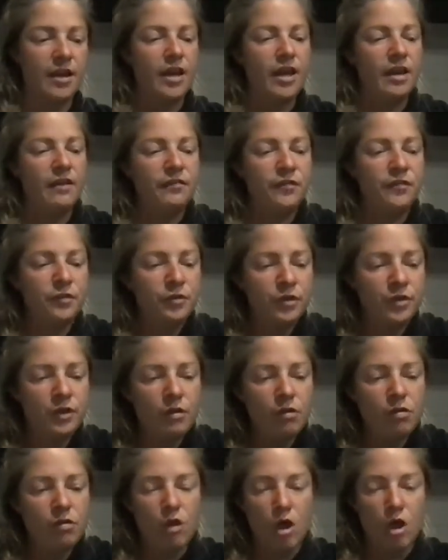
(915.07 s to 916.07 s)
If you're going to
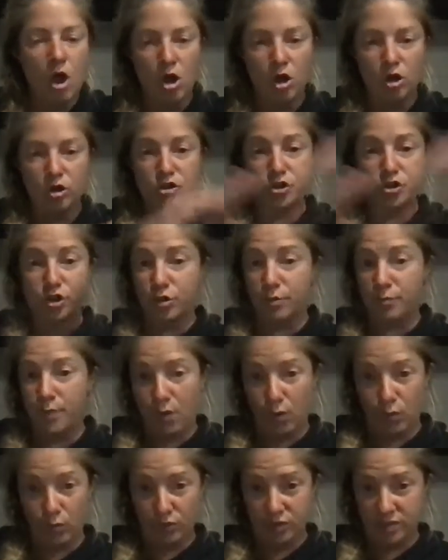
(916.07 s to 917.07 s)
long-term
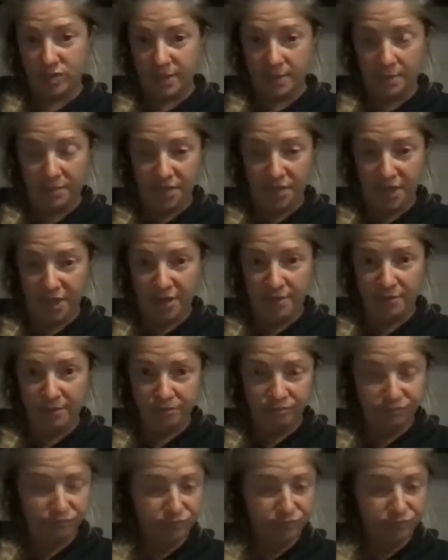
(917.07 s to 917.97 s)
hold something,